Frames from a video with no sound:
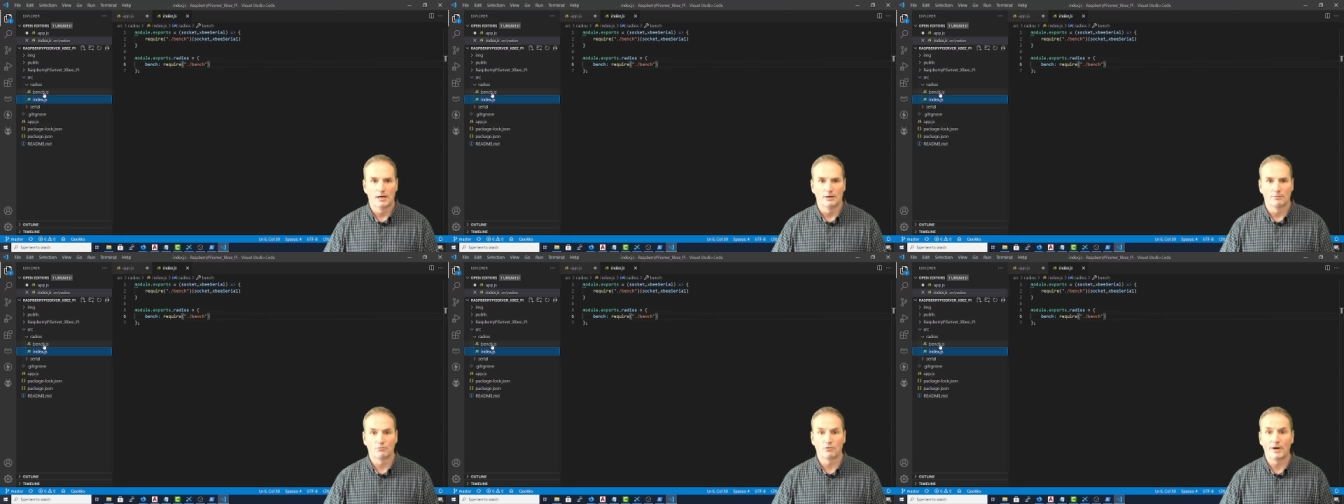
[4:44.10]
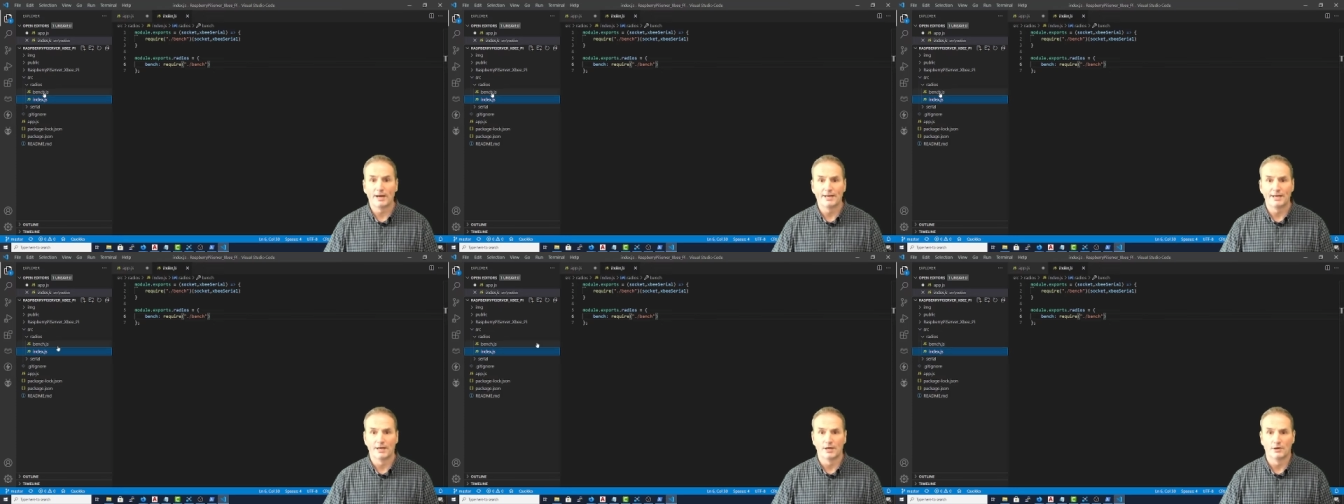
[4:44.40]

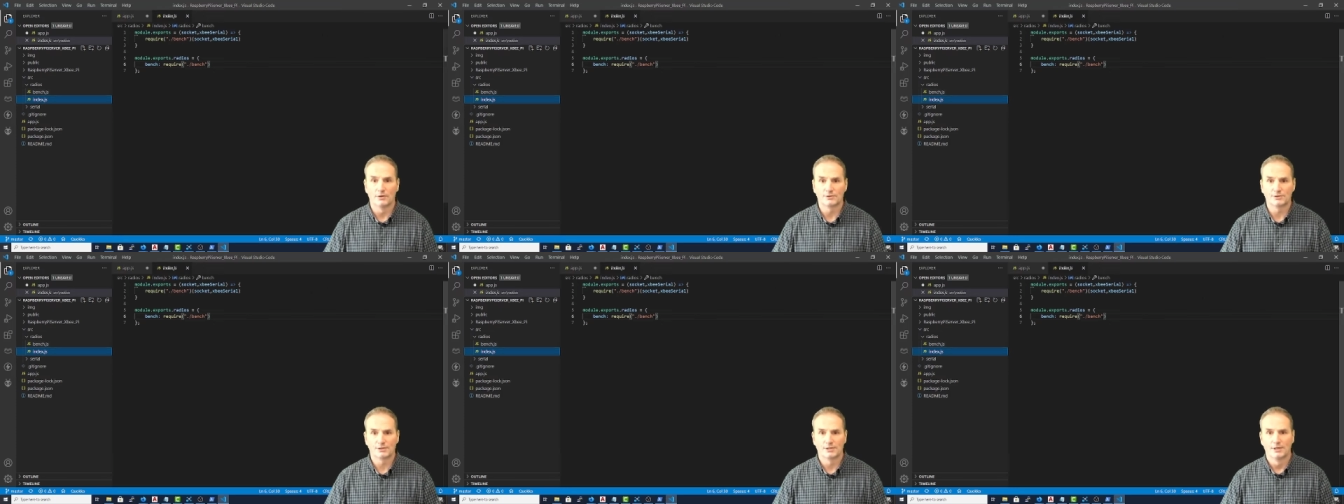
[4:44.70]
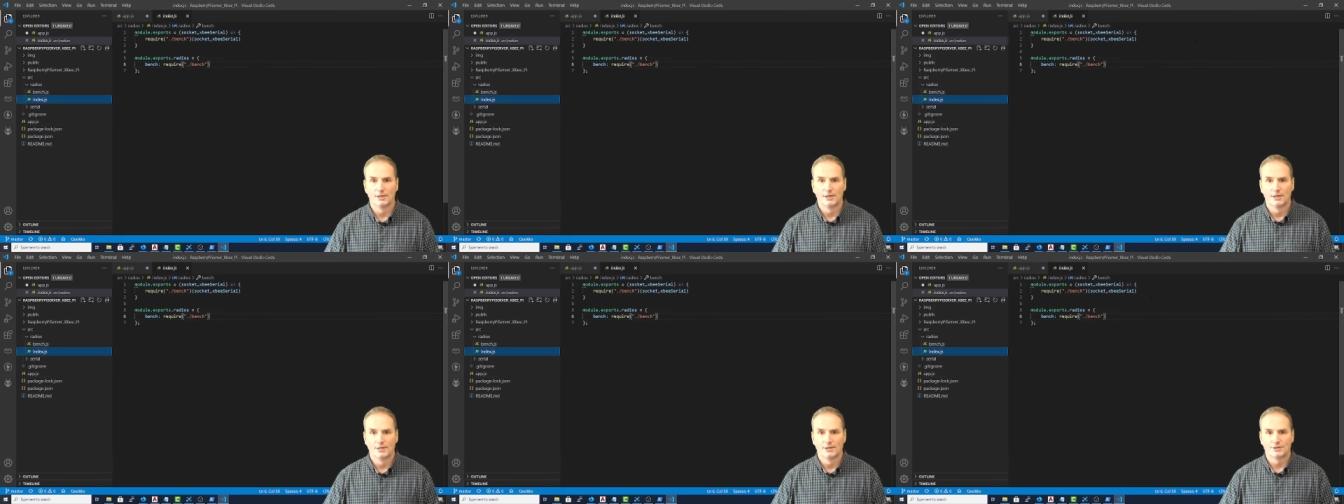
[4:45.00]
radios.
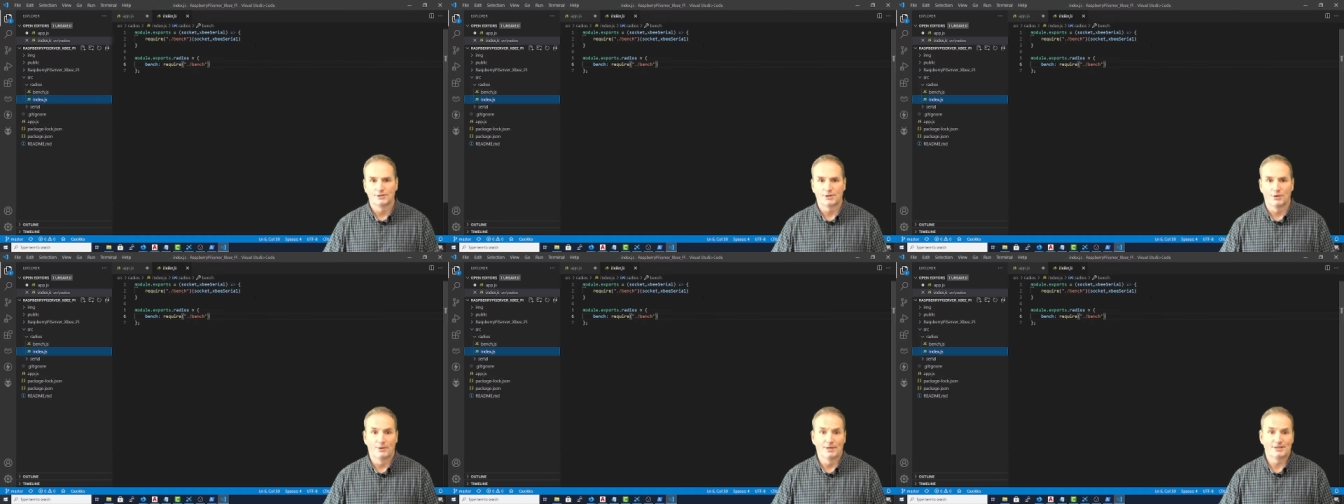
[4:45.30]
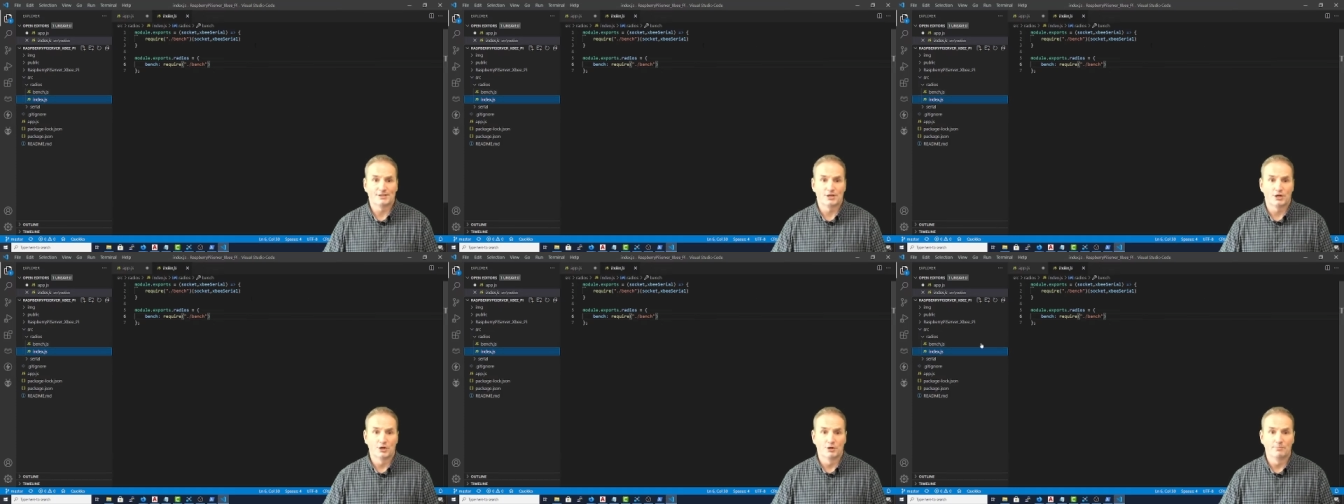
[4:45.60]
So
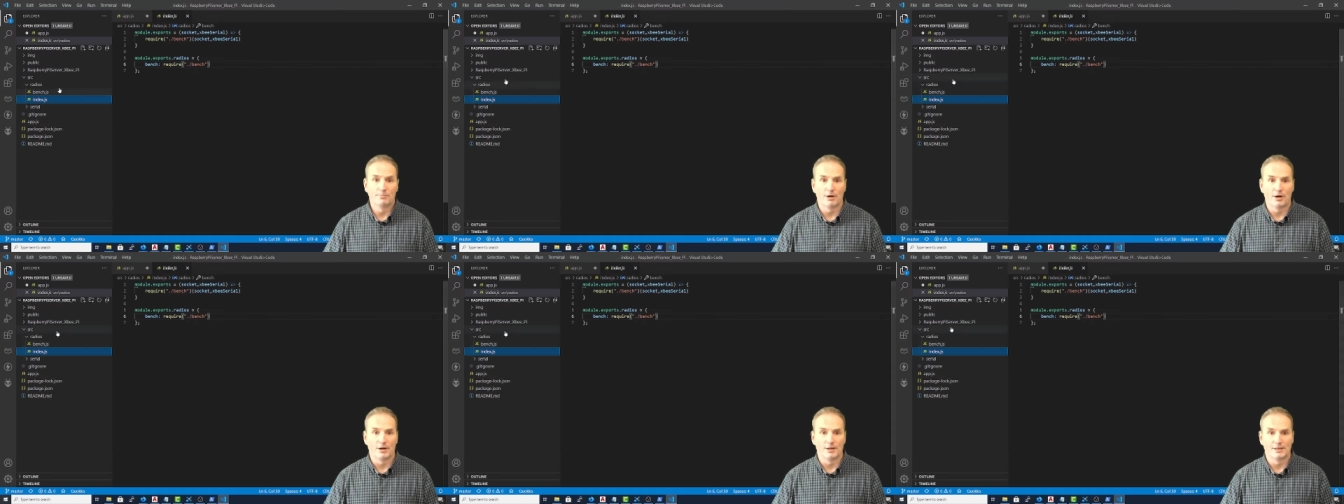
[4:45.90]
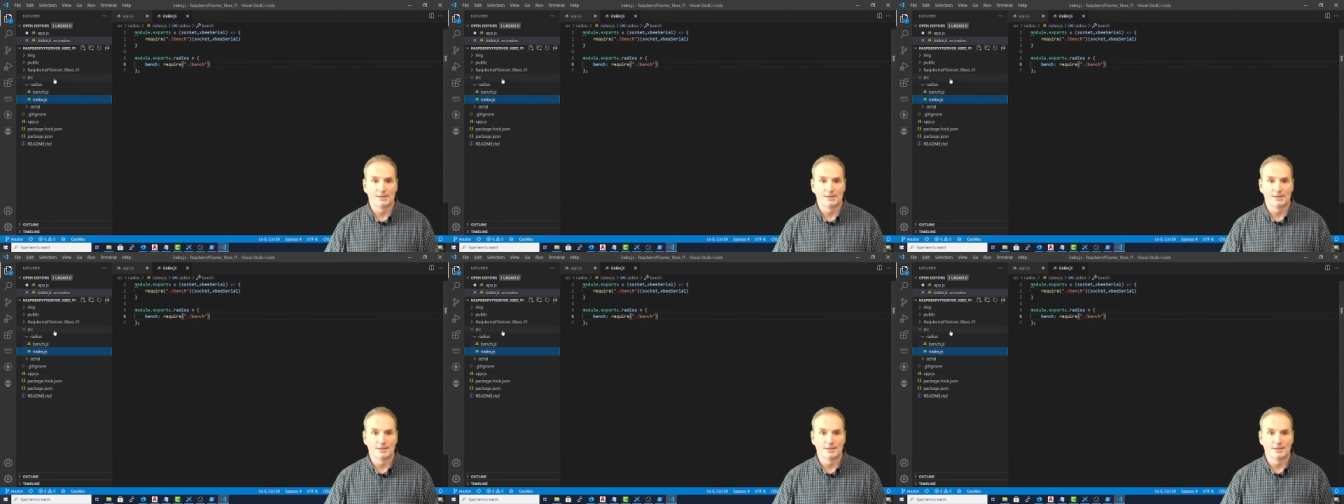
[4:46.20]
here's the good part.